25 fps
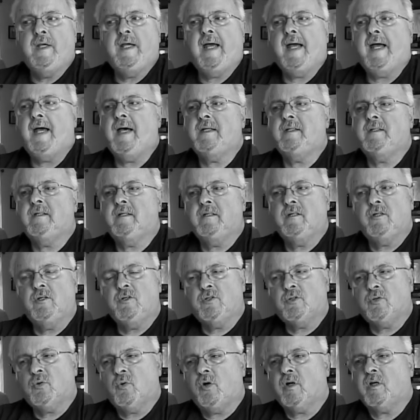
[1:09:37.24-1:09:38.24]
we had, uh, you
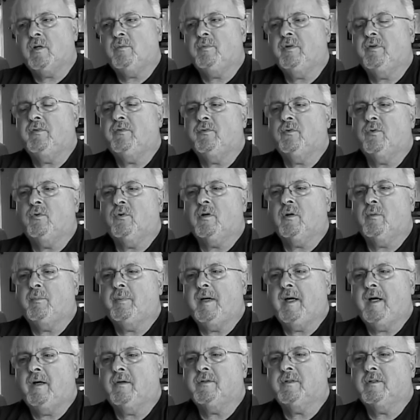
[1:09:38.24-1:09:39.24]
know, you talking before
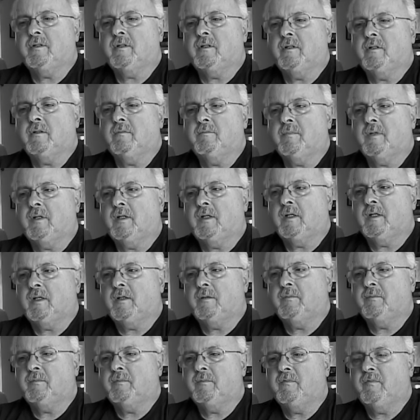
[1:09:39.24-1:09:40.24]
about uh,
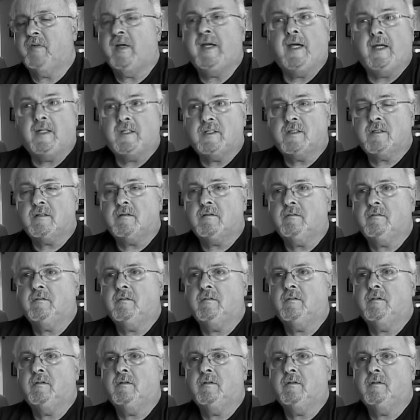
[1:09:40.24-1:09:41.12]
um, Vance,